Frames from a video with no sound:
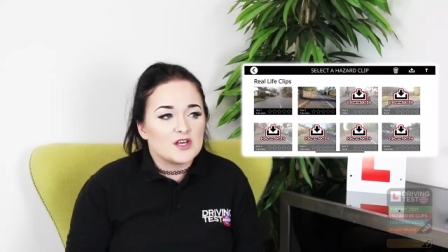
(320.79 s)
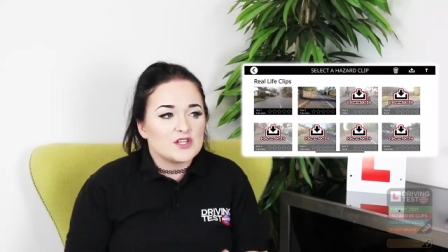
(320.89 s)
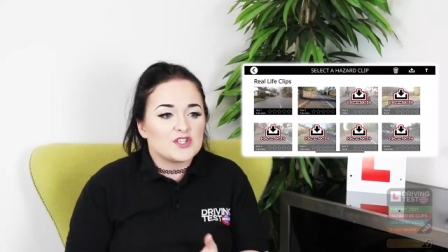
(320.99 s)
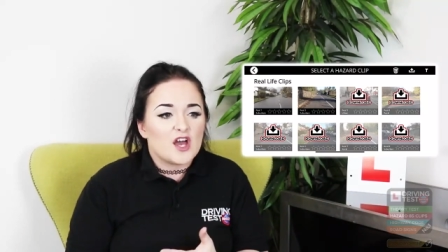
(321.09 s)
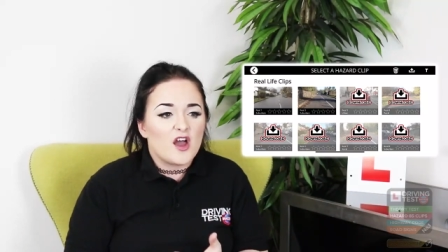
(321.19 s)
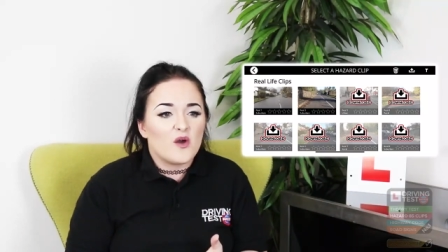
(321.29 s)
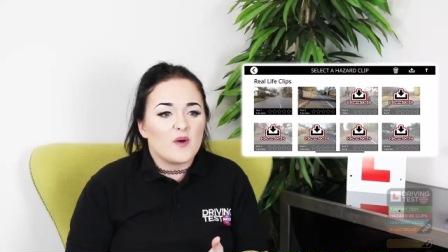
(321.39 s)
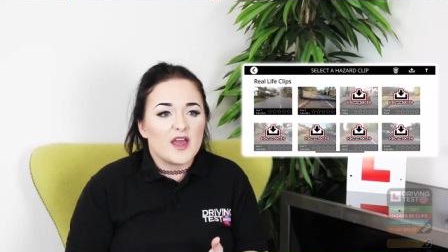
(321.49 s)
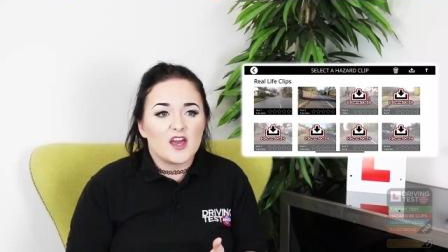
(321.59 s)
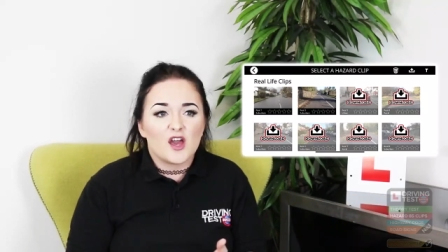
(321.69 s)
So
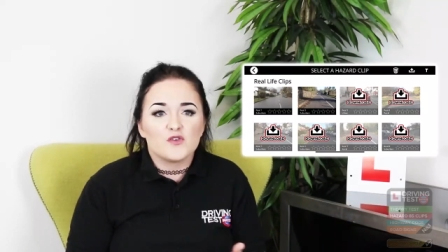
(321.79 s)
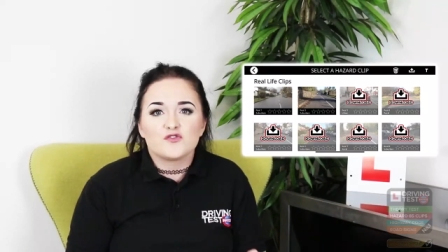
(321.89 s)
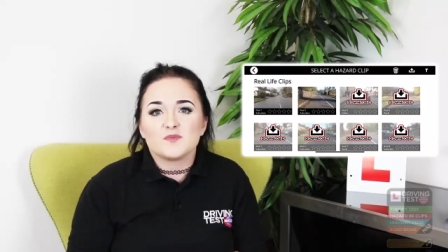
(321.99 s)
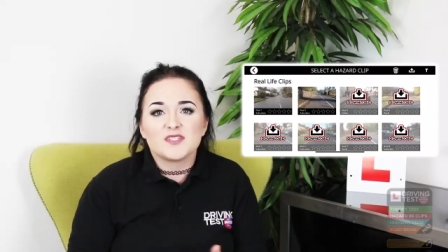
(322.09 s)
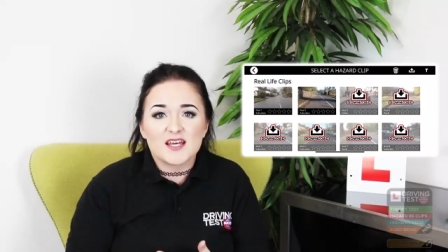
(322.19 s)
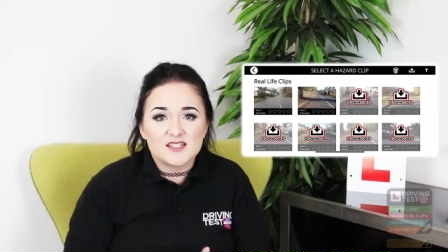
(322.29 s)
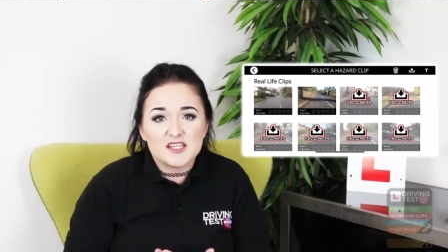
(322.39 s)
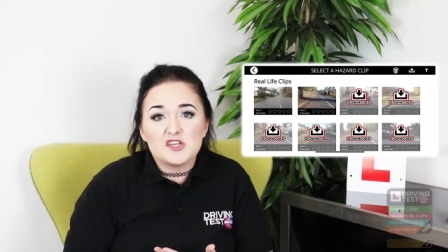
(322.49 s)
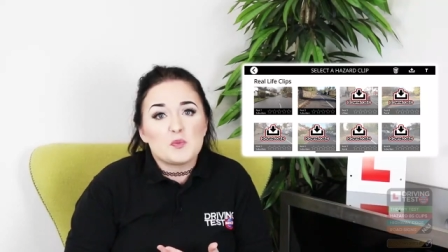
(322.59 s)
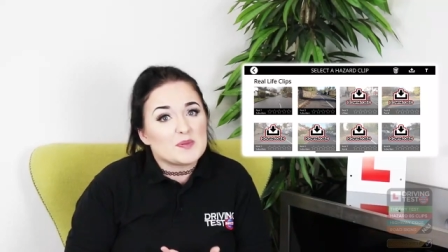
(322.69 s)
it goes from
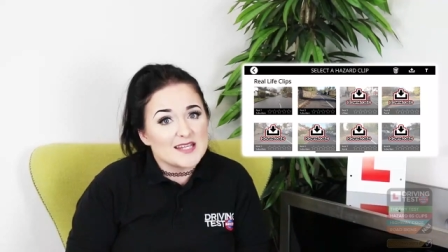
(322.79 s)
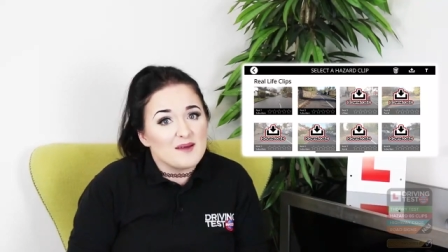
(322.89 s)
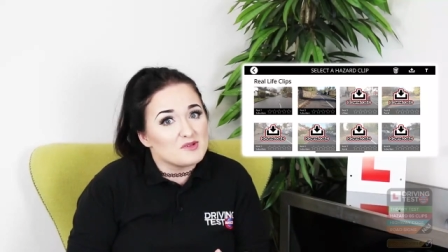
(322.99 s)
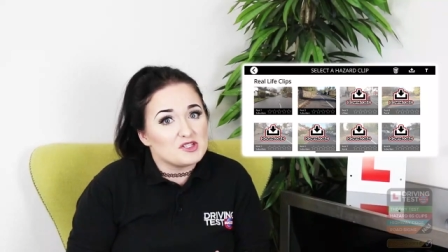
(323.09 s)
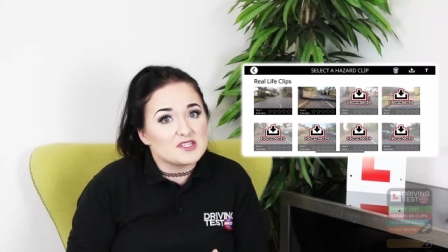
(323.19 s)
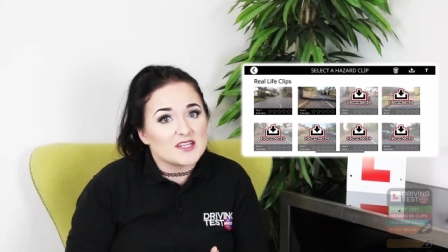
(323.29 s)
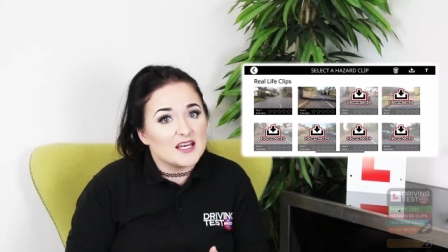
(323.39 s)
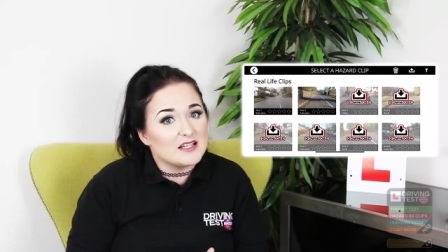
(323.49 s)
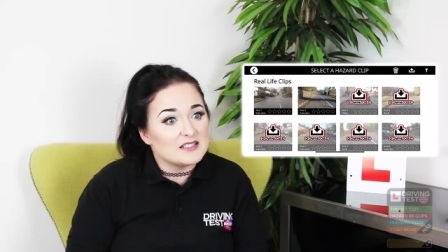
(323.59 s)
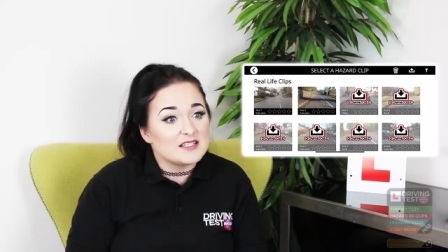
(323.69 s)
testing your perception
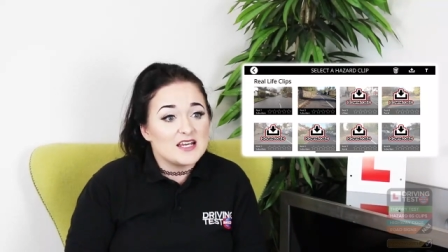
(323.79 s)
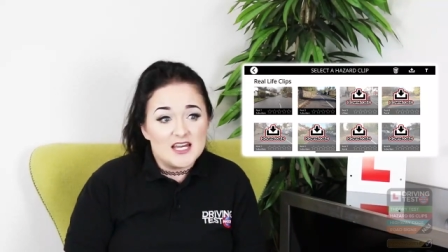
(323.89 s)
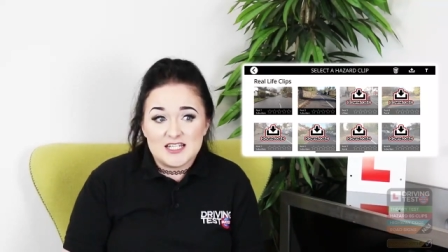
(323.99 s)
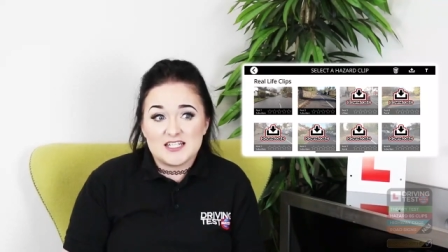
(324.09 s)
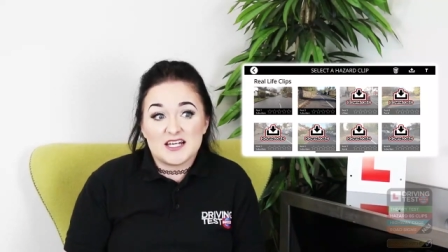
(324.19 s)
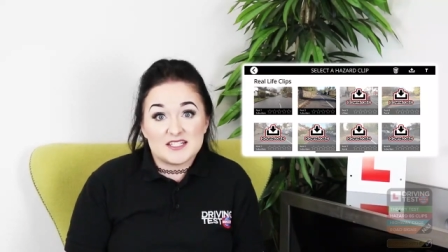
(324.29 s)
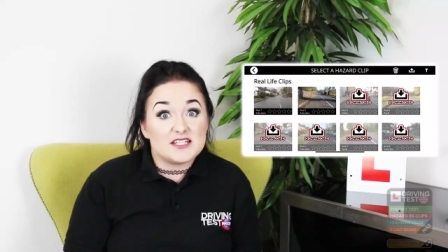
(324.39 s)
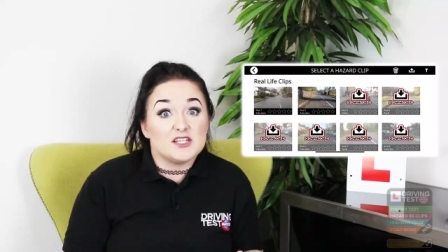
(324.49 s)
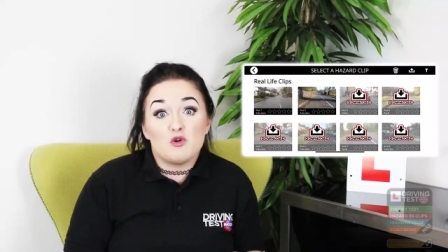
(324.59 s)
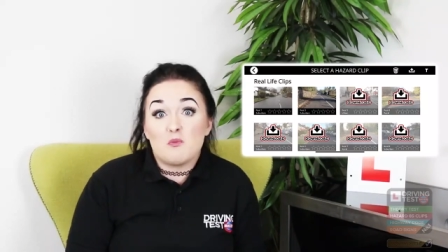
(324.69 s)
skills to
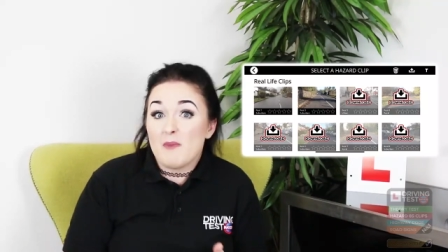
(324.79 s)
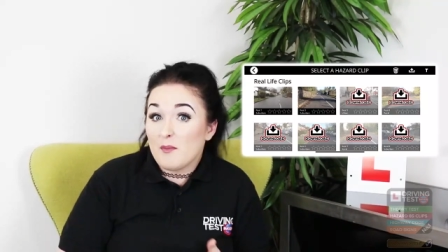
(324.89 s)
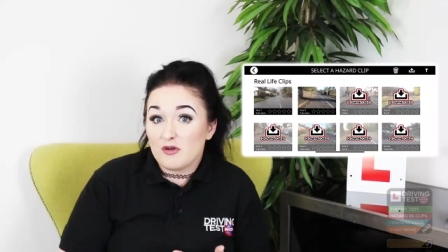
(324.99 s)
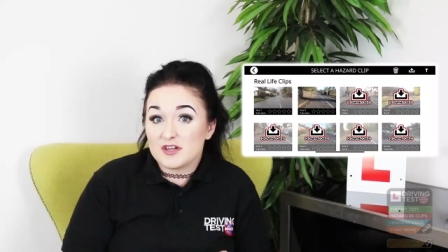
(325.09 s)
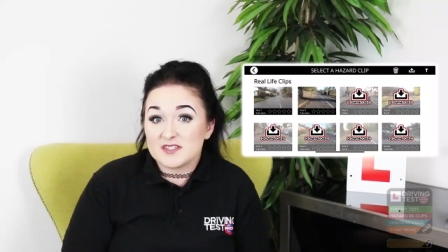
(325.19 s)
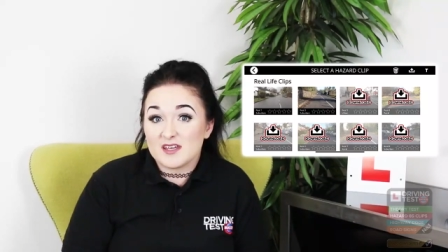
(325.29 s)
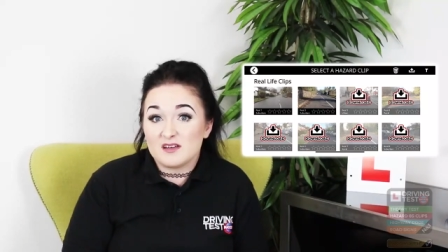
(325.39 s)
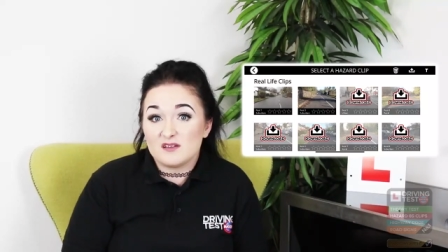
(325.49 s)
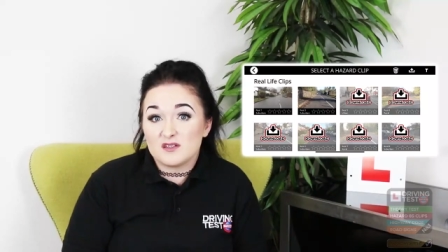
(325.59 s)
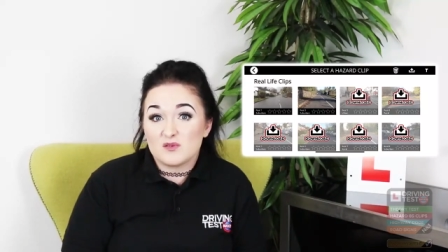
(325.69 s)
testing your memory
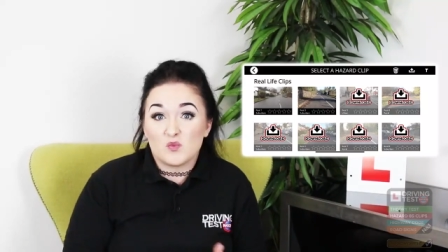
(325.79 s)
skills,